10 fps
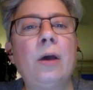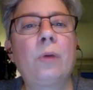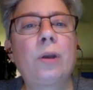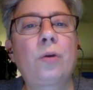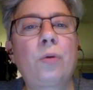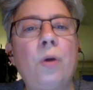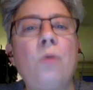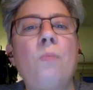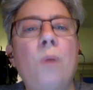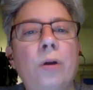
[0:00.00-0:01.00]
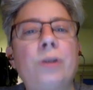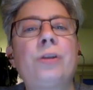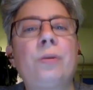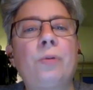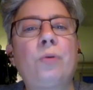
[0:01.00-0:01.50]
When Crowe marks
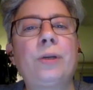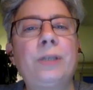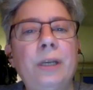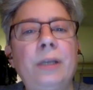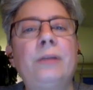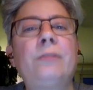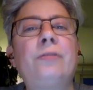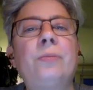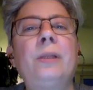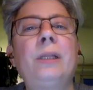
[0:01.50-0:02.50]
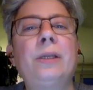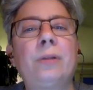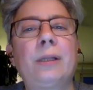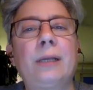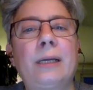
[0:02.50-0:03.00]
some quotidian
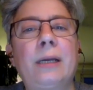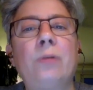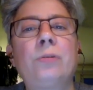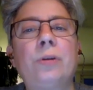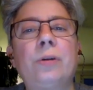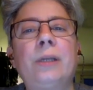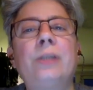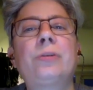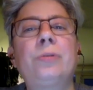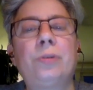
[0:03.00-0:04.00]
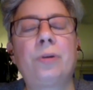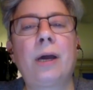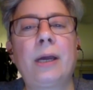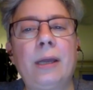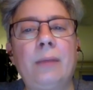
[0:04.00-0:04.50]
familial encounter, is to
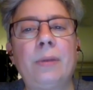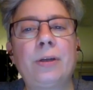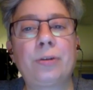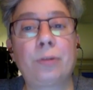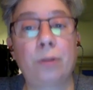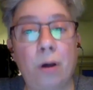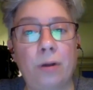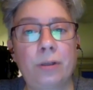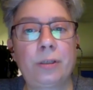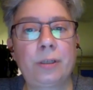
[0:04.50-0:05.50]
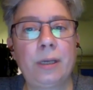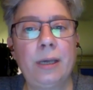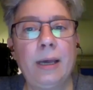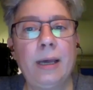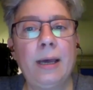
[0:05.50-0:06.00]
try and measure loss.
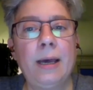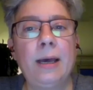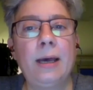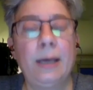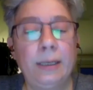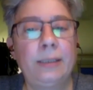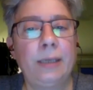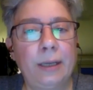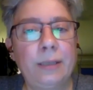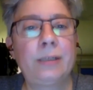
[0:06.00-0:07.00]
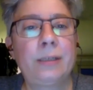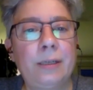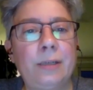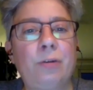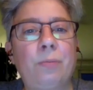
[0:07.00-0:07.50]
And yes,
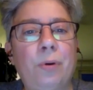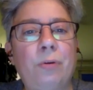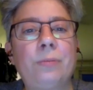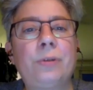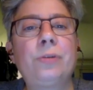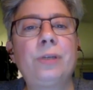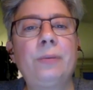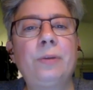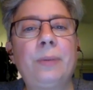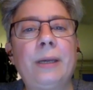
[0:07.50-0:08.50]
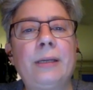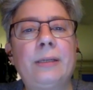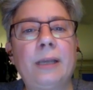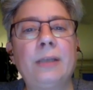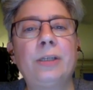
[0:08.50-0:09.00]
your poems do seem to pay
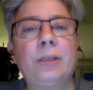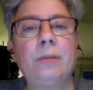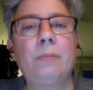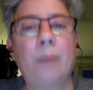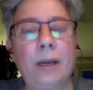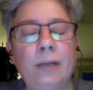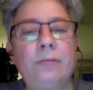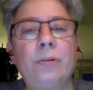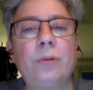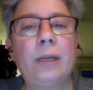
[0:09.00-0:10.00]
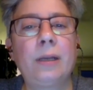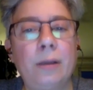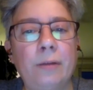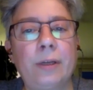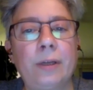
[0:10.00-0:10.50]
attention, mindful and
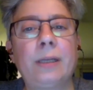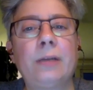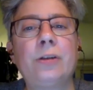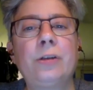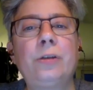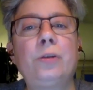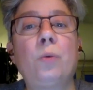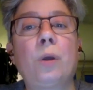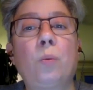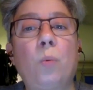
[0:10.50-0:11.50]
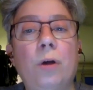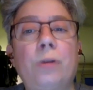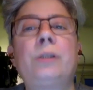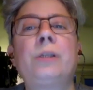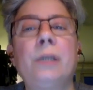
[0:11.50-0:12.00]
loving attention to what
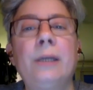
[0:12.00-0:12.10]
was.